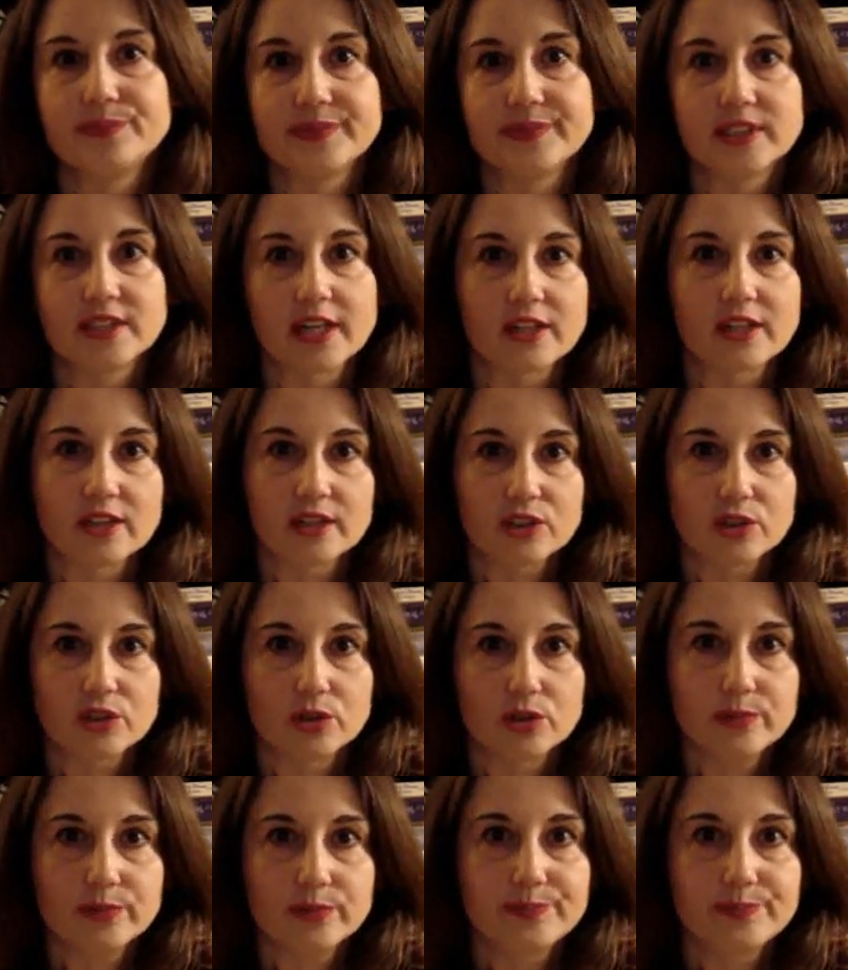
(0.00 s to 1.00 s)
Is that not
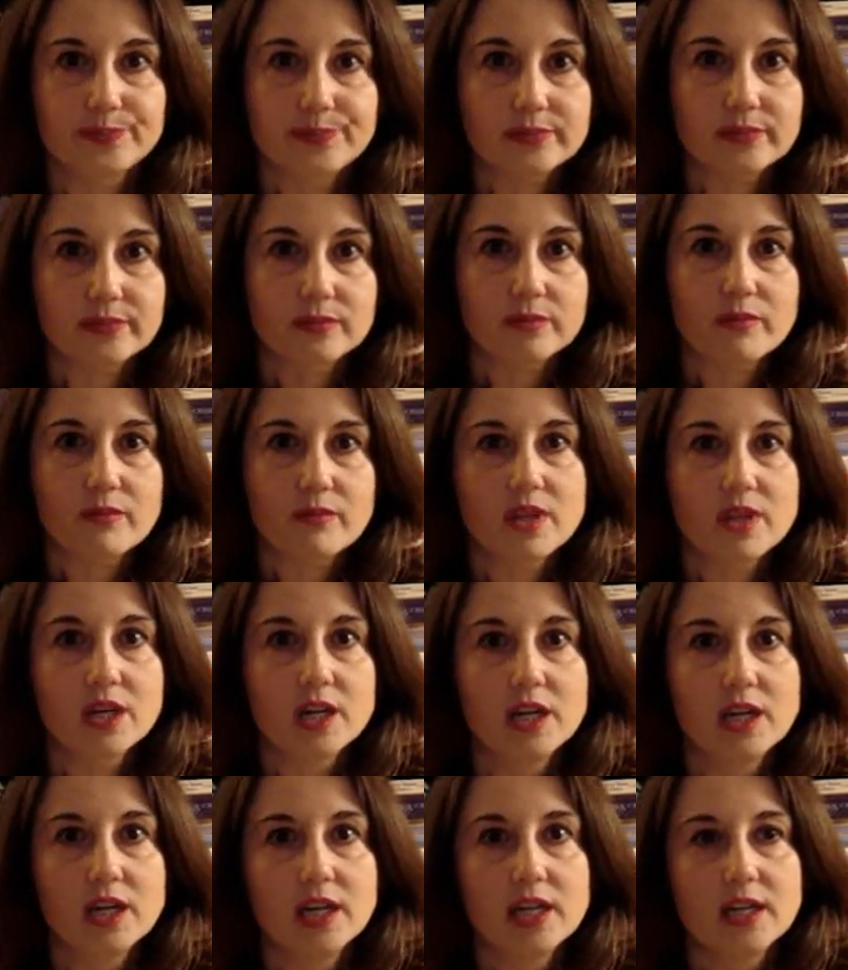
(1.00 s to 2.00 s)
true?"
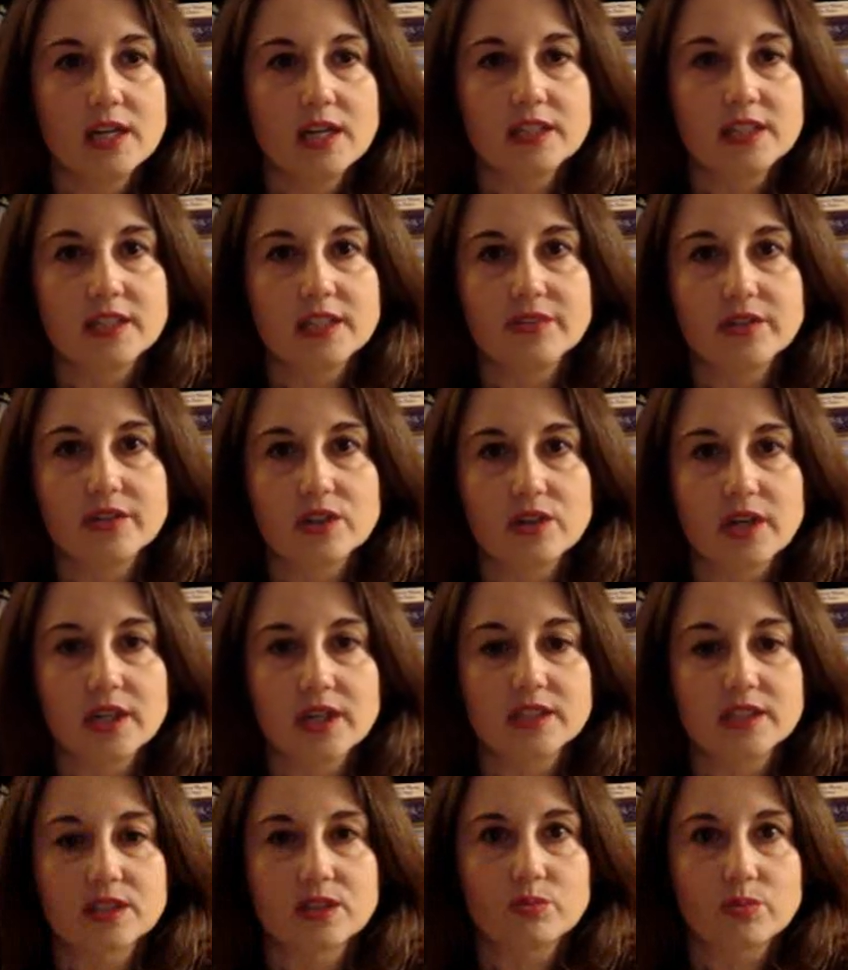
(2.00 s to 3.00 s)
Davy
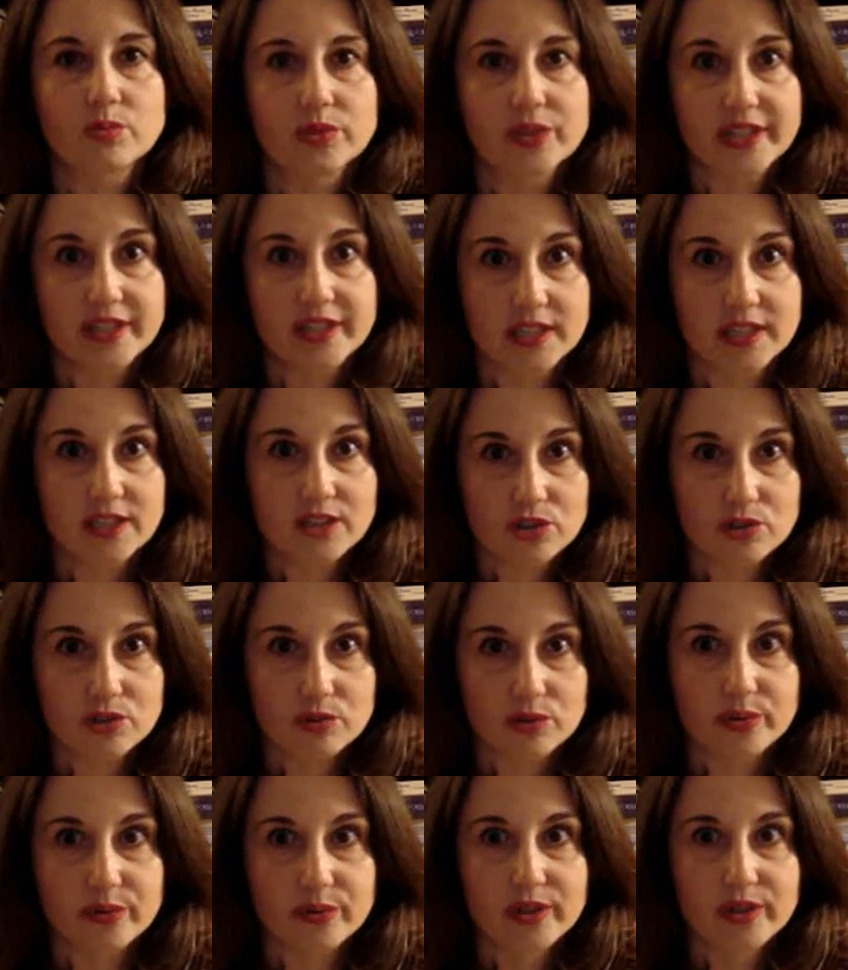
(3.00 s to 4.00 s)
Crockett says, "Well, yeah, it is
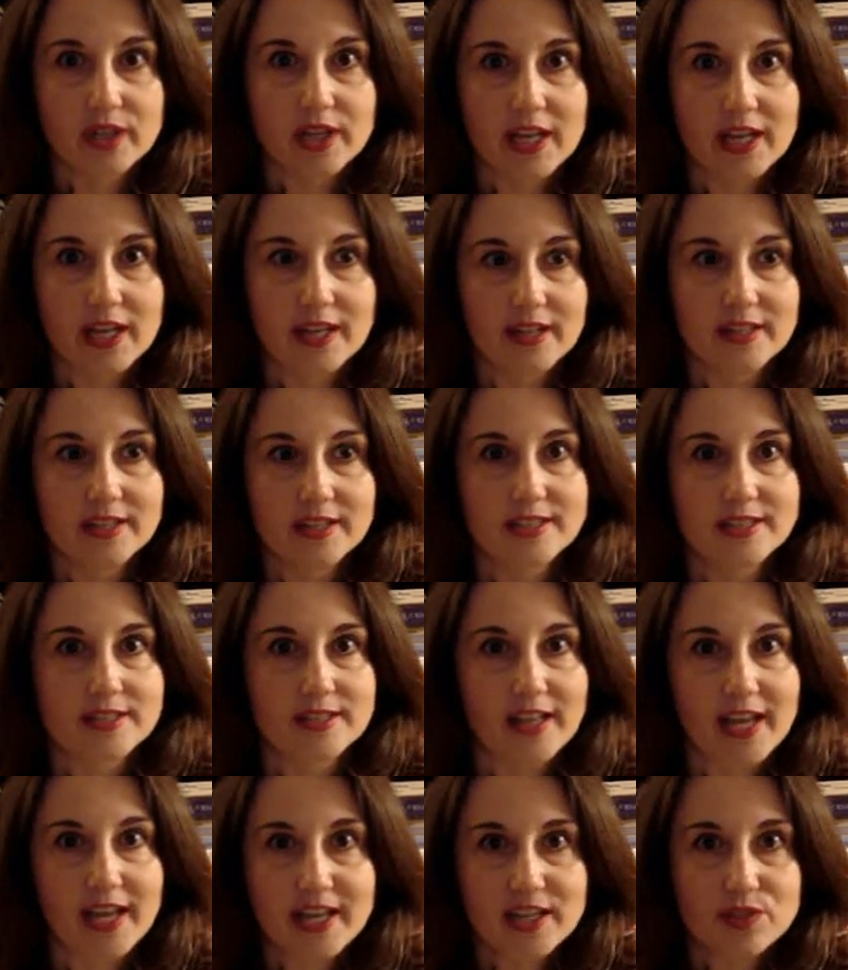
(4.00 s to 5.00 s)
true, and it's
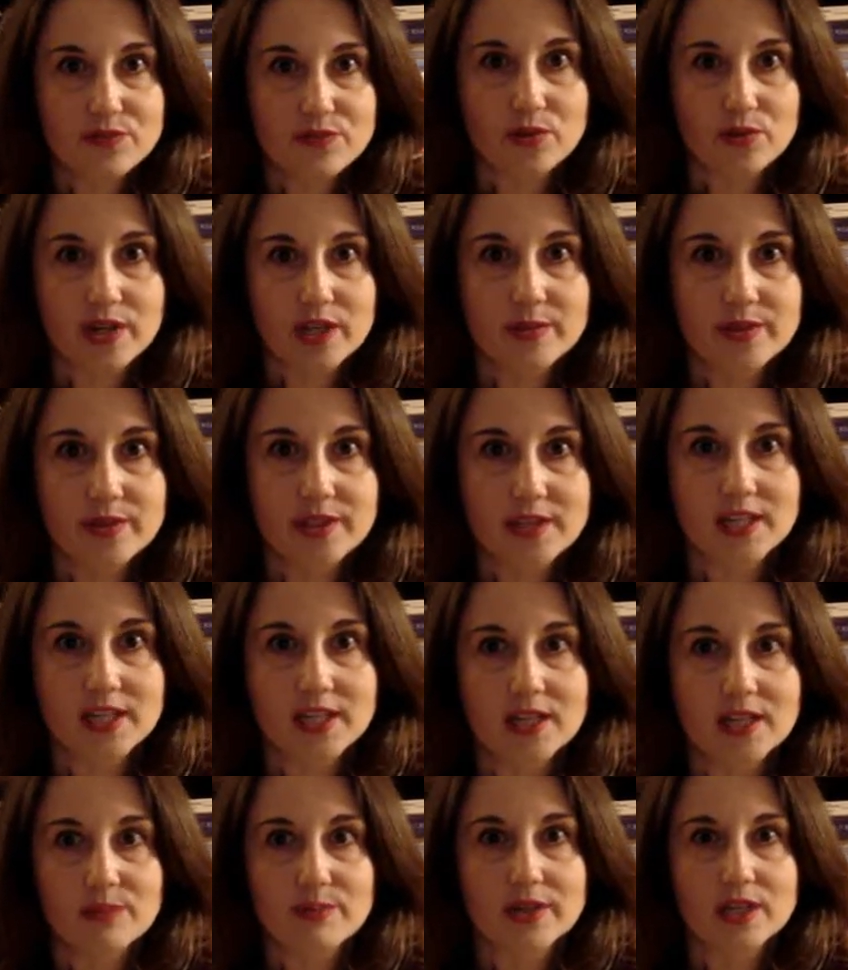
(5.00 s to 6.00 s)
the last vote I would
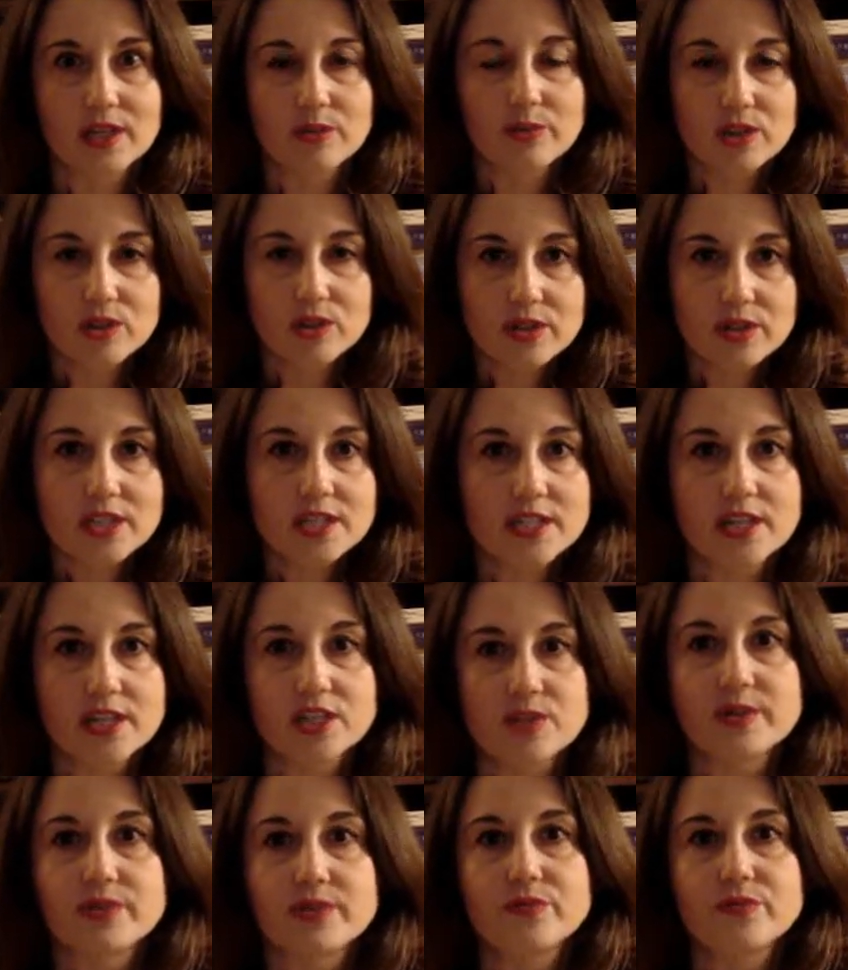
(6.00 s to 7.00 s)
think anybody would
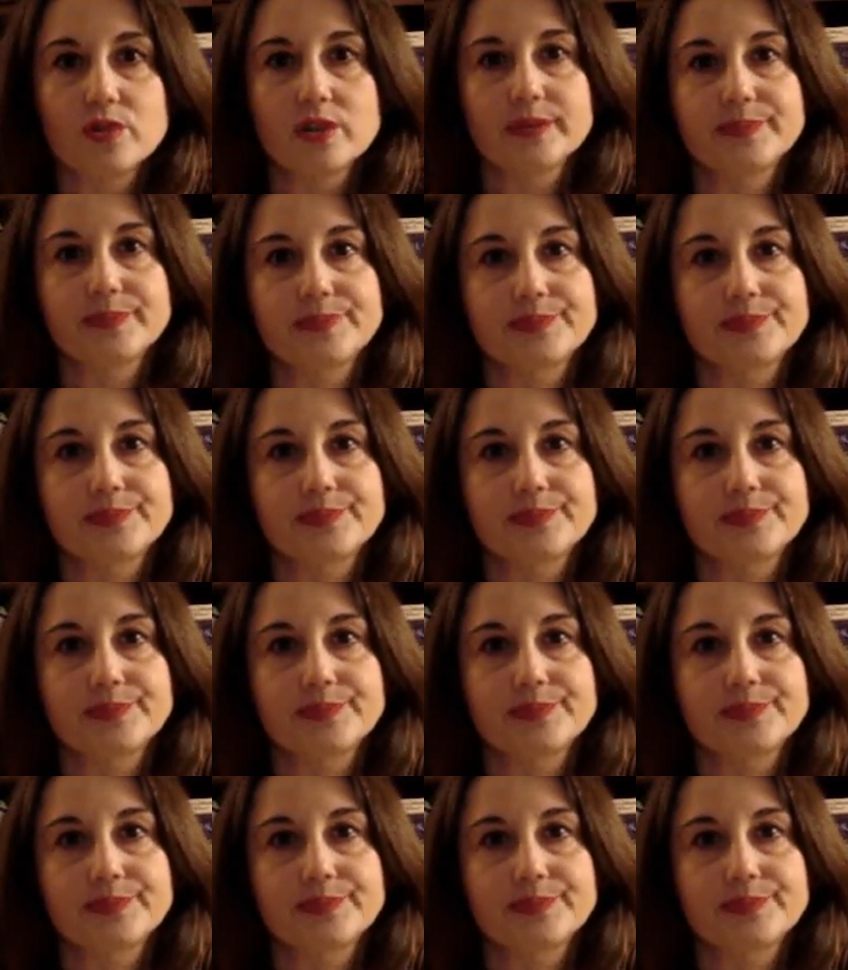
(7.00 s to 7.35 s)
criticize me for."